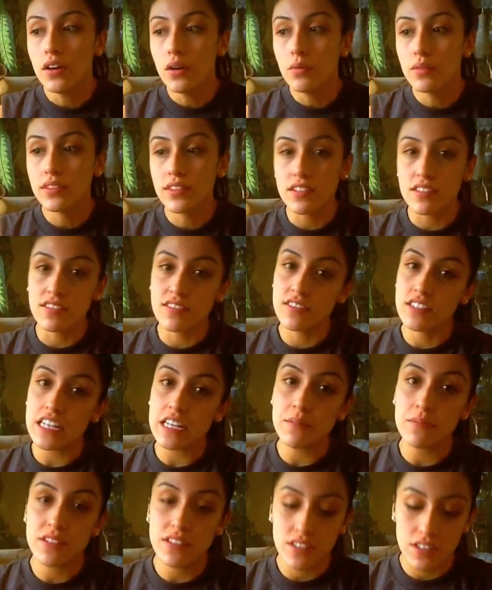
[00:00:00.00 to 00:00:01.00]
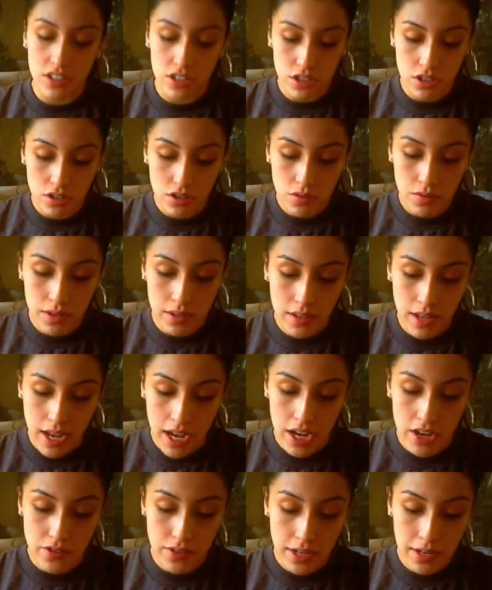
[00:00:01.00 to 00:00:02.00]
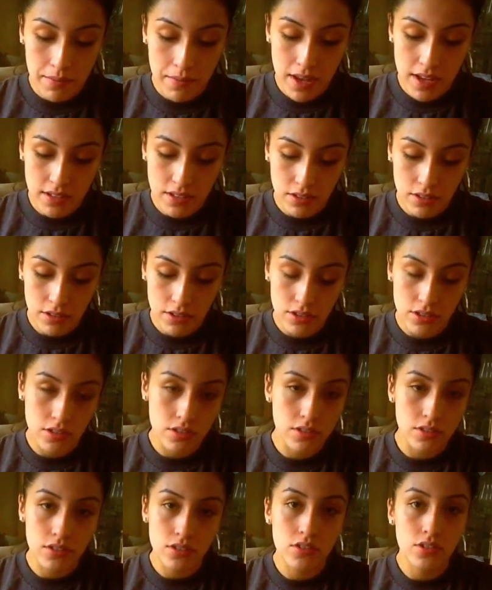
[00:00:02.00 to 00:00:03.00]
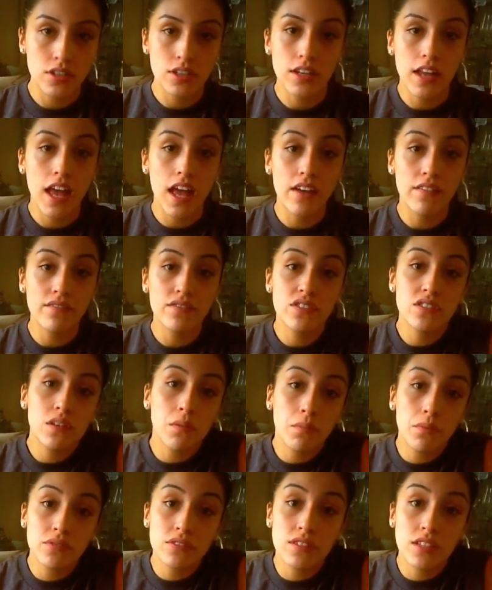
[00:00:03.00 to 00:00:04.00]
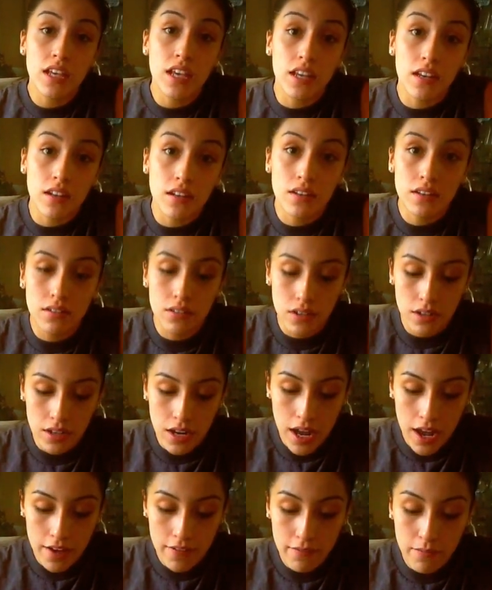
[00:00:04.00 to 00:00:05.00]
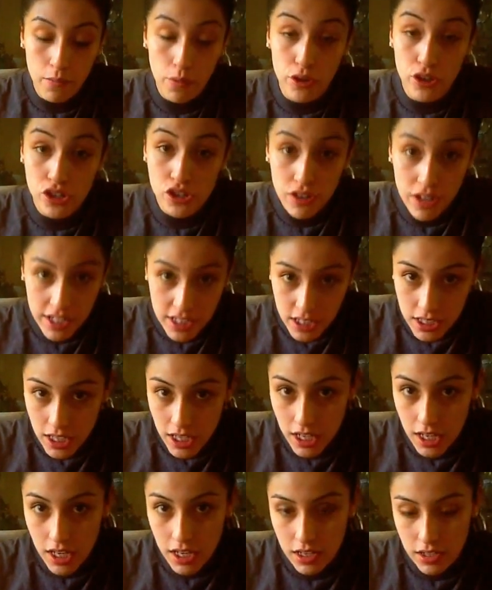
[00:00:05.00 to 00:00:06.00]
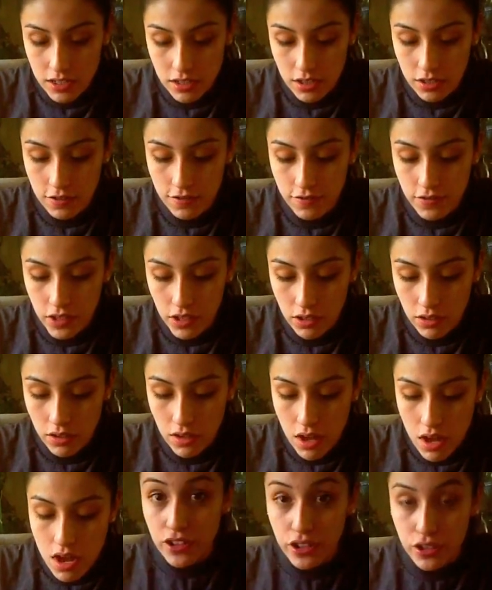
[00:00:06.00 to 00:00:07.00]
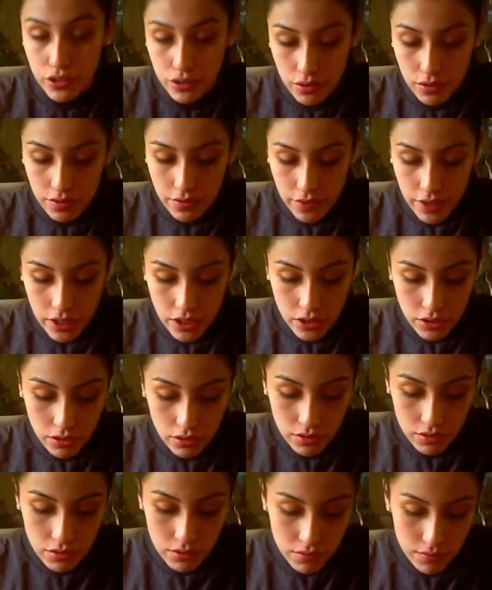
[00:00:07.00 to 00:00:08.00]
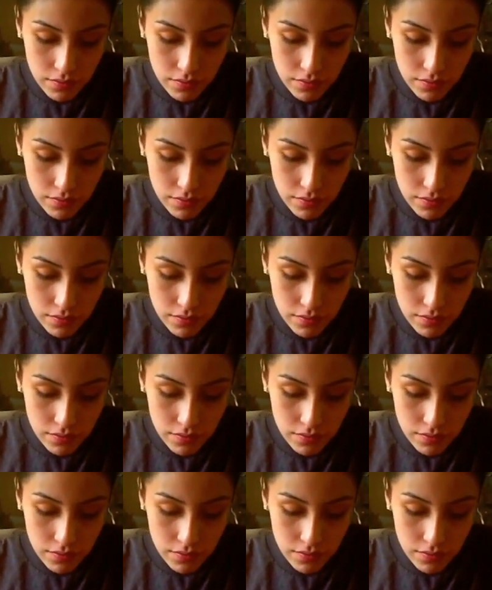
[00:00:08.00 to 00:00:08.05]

what the steam is going to do and the hydrating mask, it's going to have supple skin. You're going to have moisturized skin. It's going to feel, you can do the facial.